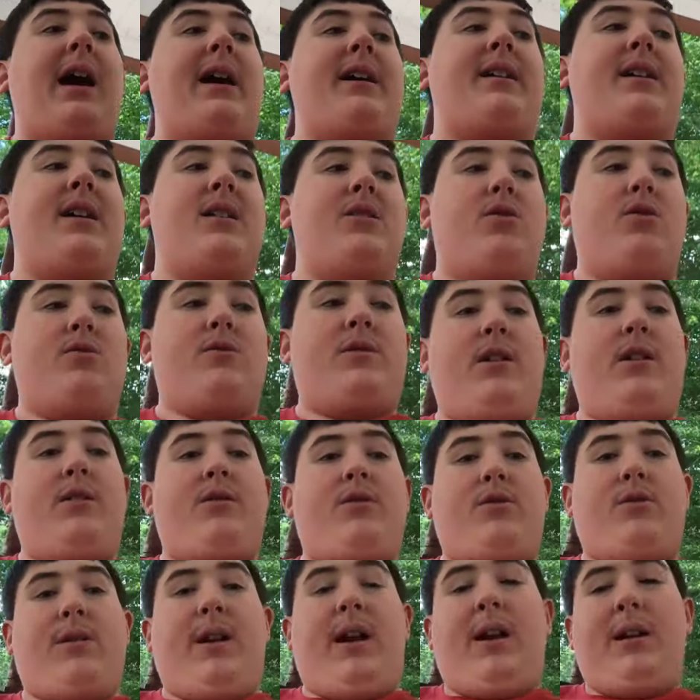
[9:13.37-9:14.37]
cannot tell
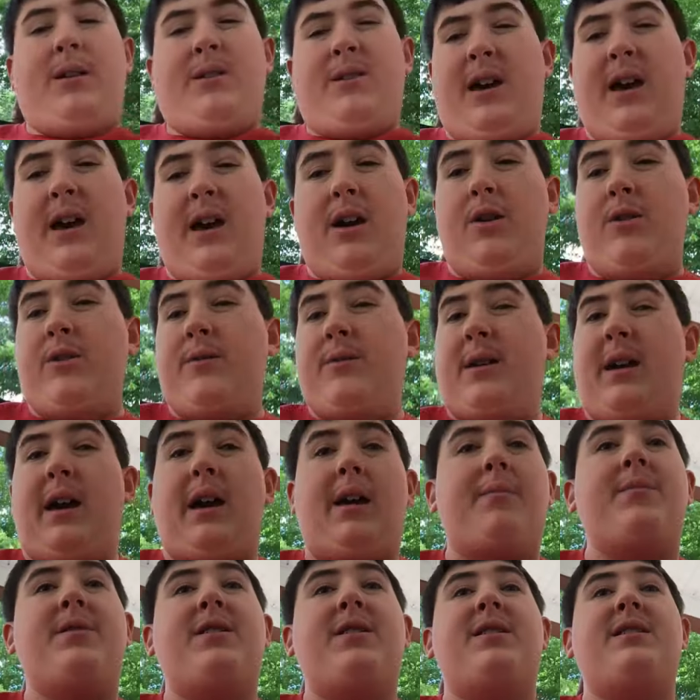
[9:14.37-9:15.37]
you how
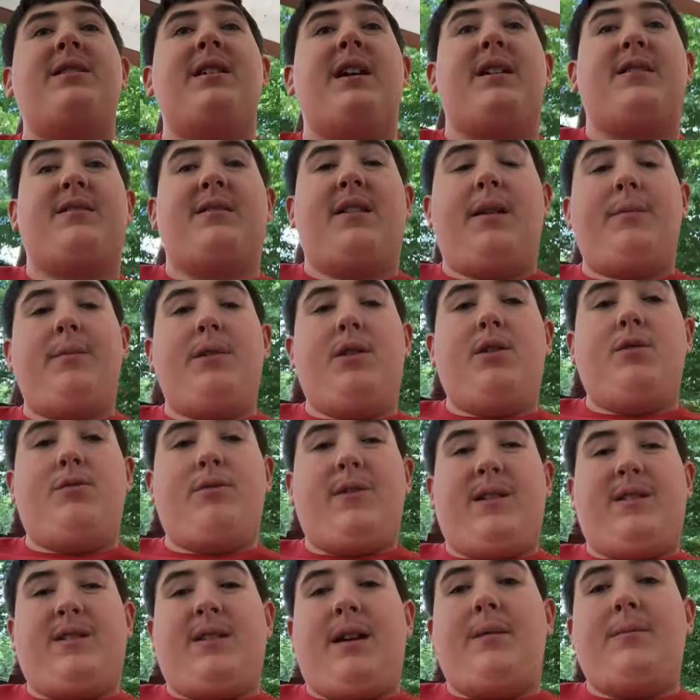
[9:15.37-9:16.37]
many days, how many
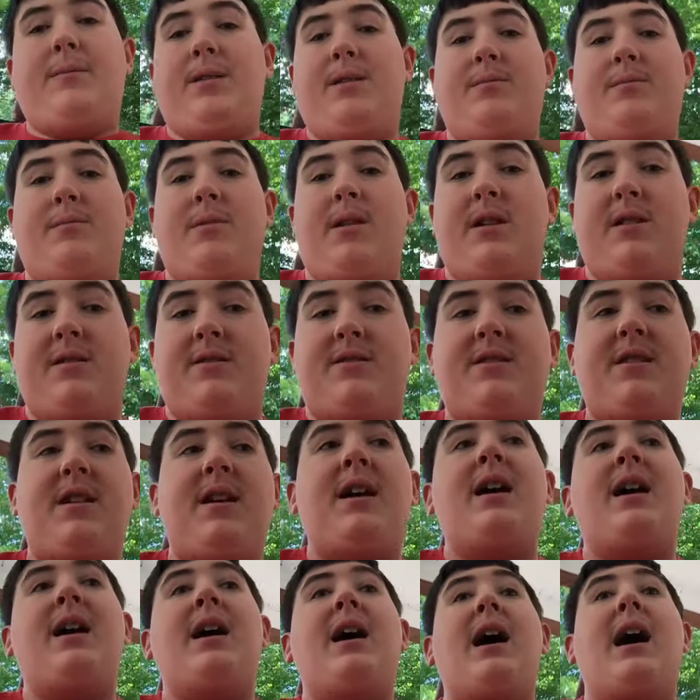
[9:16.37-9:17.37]
weeks, how many months
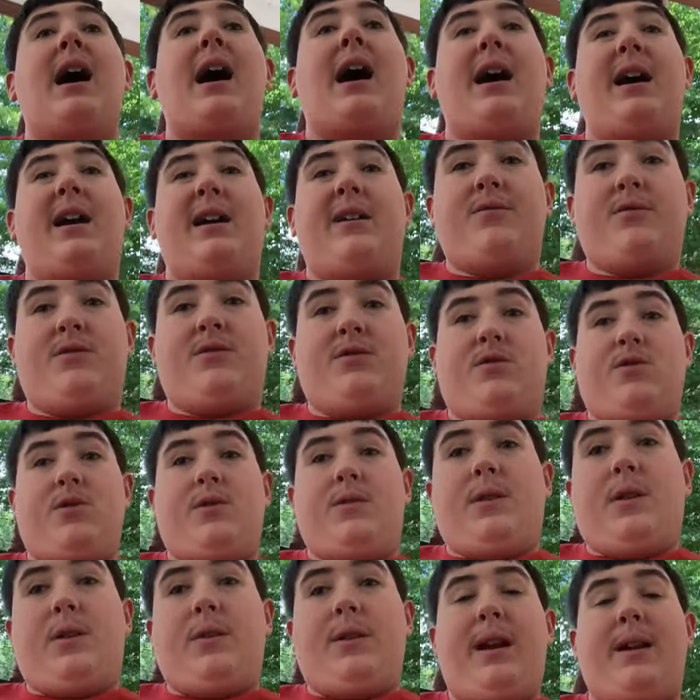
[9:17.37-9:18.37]
I have
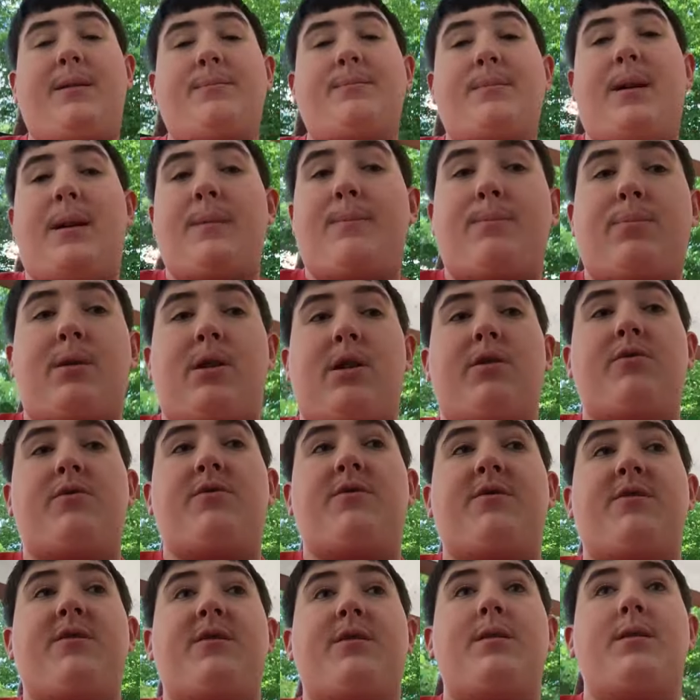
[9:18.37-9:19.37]
stood there at my
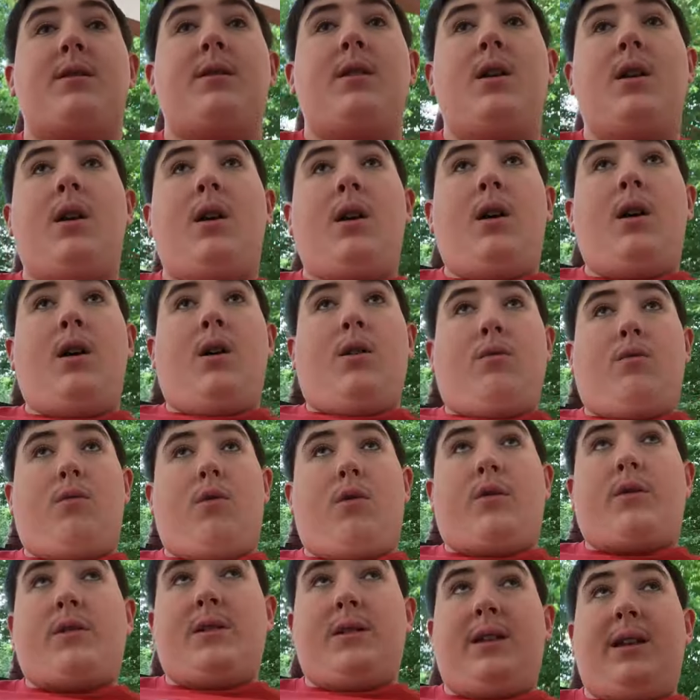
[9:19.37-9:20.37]
post
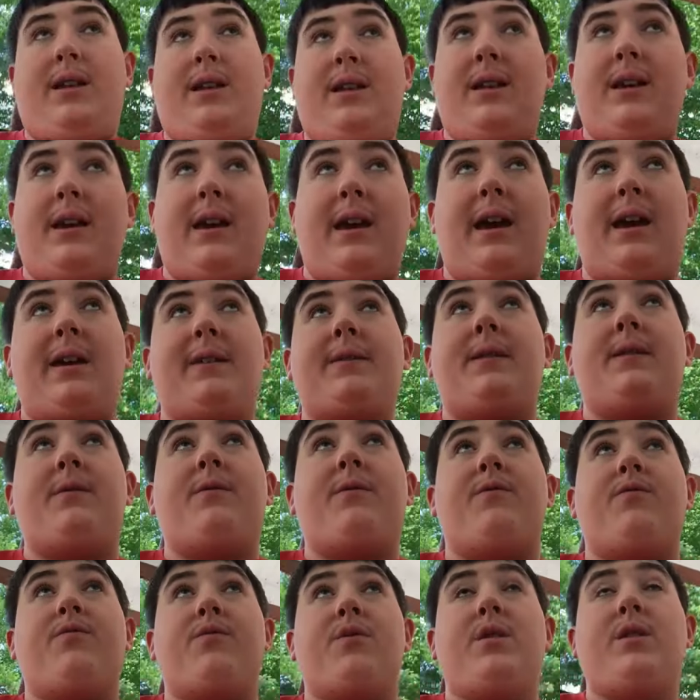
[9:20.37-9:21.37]
working at the
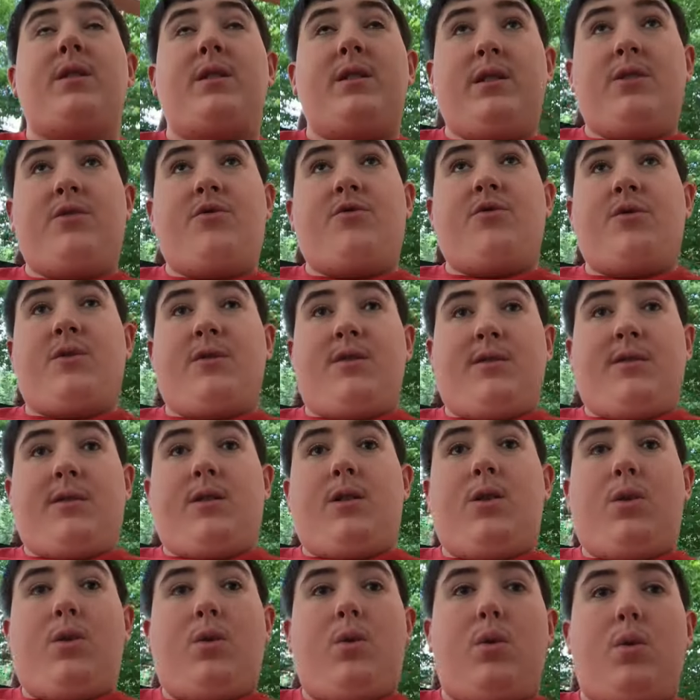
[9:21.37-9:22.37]
front entrance
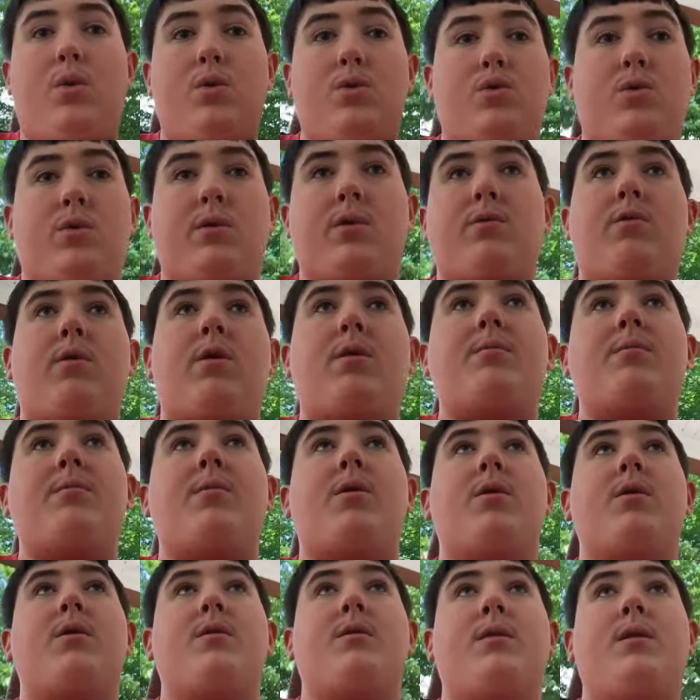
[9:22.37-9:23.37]
door to
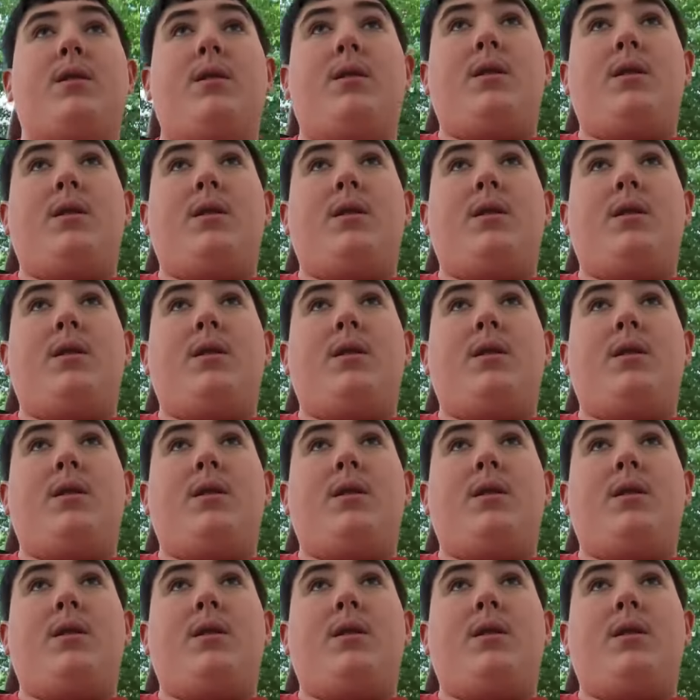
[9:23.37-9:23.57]
Walmart,